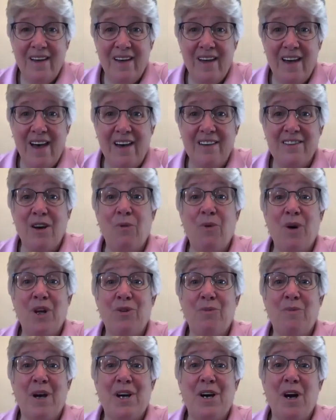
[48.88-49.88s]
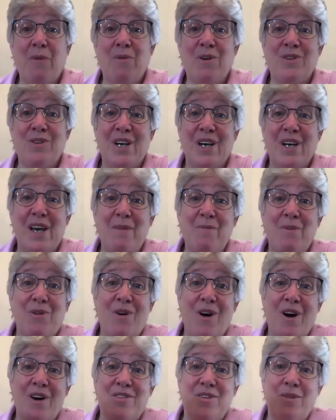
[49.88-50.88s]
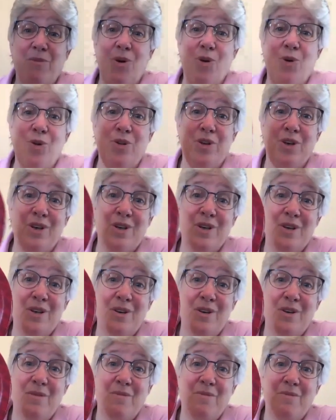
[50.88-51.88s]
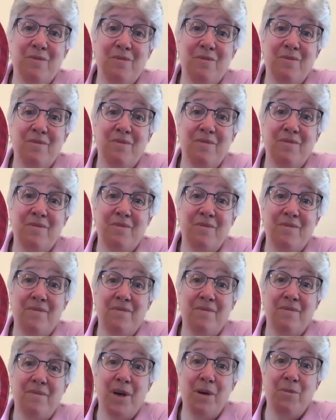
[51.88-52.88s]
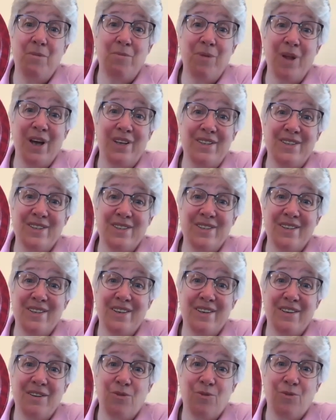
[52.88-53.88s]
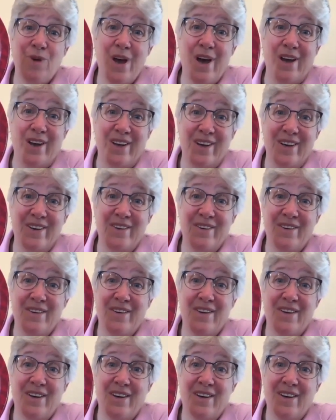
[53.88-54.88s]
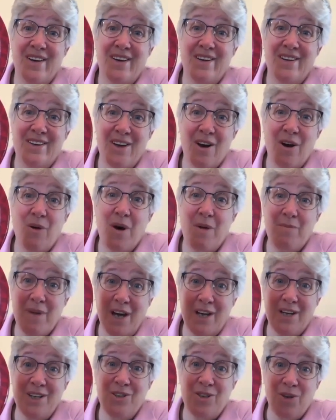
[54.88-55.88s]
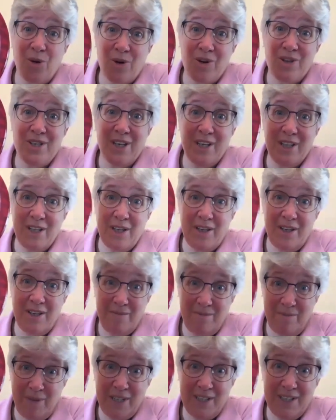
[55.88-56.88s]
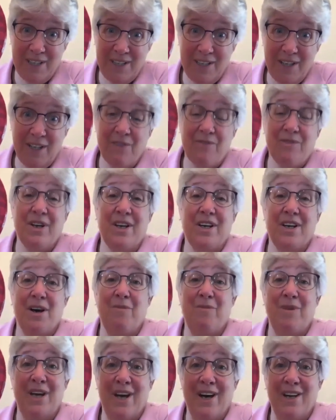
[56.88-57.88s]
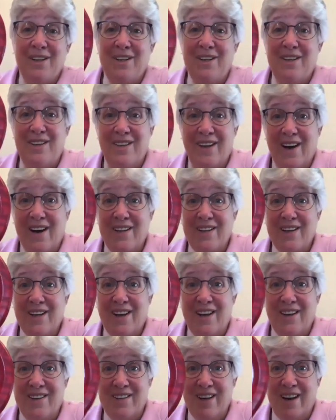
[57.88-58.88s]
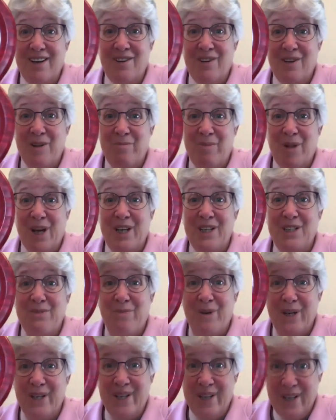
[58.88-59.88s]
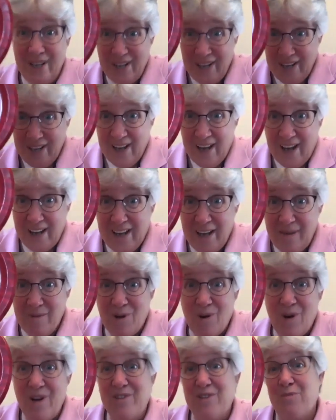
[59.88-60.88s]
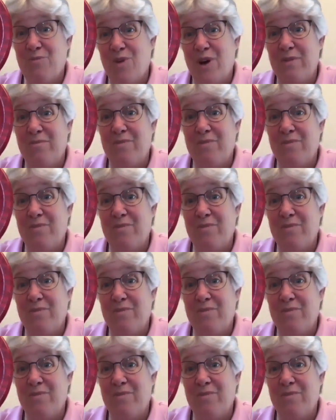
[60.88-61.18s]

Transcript: As I went through my cupboards, I came across some old paper plates, red. No, I'm not endorsing the pizza delivery company on the on the title of the plates, but I came across some red